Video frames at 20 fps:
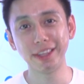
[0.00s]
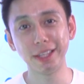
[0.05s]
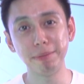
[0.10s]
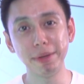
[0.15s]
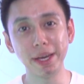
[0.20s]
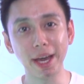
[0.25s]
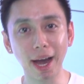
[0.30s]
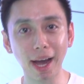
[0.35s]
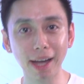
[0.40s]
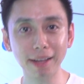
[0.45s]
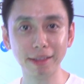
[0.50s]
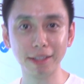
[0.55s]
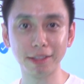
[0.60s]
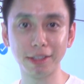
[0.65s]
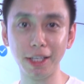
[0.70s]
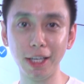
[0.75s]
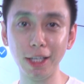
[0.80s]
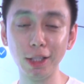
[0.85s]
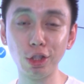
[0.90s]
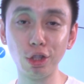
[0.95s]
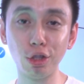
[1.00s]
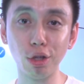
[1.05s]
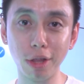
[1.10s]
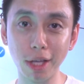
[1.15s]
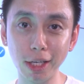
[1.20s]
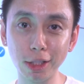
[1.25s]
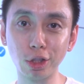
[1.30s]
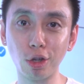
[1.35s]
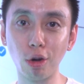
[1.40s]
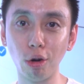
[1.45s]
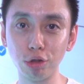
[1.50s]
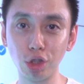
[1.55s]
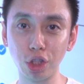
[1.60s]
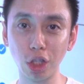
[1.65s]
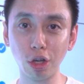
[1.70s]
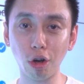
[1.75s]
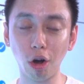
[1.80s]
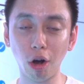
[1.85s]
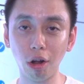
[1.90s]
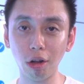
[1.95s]
the behind the scenes to this
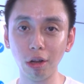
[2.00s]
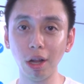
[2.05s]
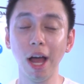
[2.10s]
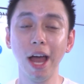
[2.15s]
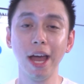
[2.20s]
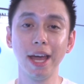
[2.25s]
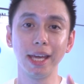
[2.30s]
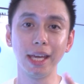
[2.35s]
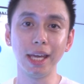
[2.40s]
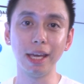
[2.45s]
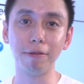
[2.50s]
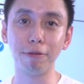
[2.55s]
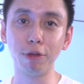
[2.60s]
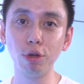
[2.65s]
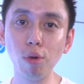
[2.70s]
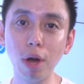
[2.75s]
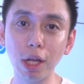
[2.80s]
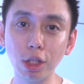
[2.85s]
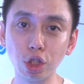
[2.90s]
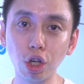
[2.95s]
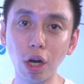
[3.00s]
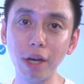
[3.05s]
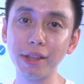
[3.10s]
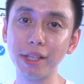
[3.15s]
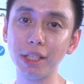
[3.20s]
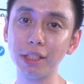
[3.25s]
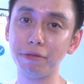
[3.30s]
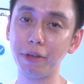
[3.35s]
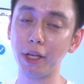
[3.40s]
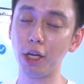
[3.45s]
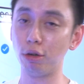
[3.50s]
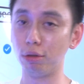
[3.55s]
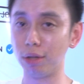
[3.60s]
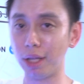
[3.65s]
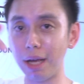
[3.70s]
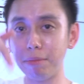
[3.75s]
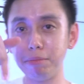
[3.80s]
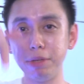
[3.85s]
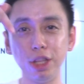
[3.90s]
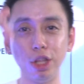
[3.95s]
coaching call. If you enjoyed this video,
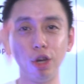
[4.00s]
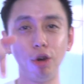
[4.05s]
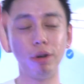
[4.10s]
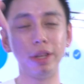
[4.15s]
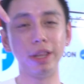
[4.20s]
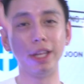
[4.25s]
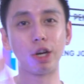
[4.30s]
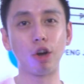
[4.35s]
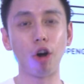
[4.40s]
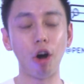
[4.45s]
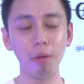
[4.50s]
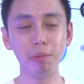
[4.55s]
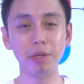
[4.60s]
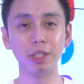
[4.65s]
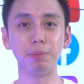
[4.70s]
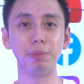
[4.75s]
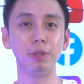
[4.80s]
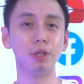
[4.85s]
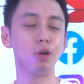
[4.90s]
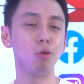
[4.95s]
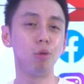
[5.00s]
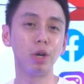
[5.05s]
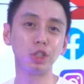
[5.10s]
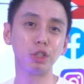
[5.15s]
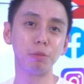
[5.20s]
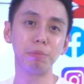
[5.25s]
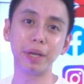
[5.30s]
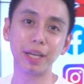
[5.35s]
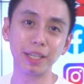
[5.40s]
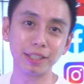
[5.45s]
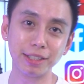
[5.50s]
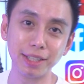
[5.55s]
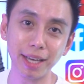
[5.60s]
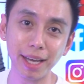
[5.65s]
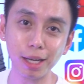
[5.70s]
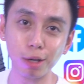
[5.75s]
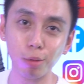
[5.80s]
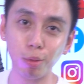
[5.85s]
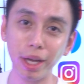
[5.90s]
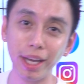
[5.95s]
let me know in the comments below what your biggest
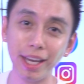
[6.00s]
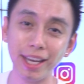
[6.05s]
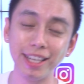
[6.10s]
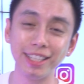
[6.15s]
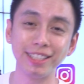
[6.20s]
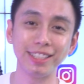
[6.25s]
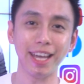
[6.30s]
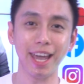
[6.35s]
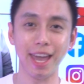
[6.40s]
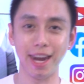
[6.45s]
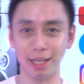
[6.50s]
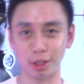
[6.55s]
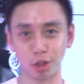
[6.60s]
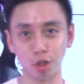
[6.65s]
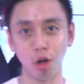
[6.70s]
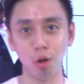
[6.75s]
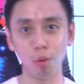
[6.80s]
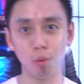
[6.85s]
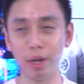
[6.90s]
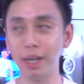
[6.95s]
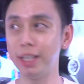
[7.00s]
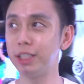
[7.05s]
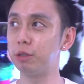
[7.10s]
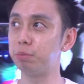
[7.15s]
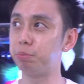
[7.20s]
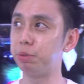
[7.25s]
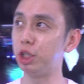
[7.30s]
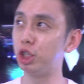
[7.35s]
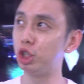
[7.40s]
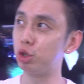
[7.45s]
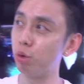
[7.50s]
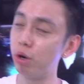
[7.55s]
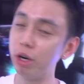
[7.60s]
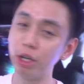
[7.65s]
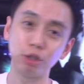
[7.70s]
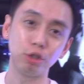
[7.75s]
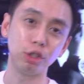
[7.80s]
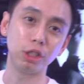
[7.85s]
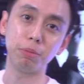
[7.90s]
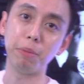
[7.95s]
takeaway is. And as always, be sure
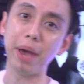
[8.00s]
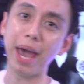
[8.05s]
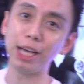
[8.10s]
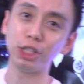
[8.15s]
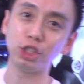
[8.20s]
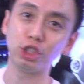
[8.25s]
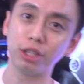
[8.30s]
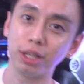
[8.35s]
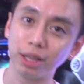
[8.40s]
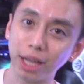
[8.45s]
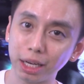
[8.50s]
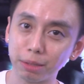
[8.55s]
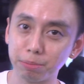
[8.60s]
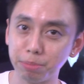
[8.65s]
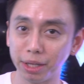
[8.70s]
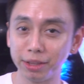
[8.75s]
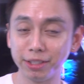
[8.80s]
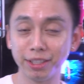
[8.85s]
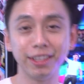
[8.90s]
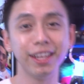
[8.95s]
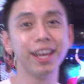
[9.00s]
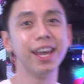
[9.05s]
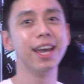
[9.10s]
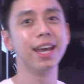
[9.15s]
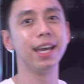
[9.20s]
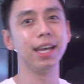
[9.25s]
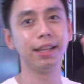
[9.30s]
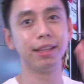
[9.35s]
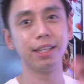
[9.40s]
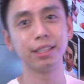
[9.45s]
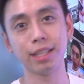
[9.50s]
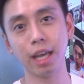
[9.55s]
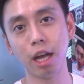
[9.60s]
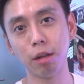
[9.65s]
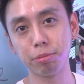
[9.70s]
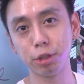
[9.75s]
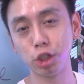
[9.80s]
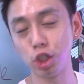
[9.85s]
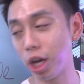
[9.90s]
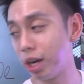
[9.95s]
to smash the like button. It does
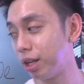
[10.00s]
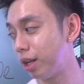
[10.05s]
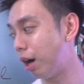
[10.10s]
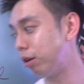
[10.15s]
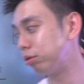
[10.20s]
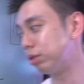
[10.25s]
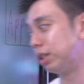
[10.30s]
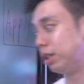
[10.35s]
help the channel out a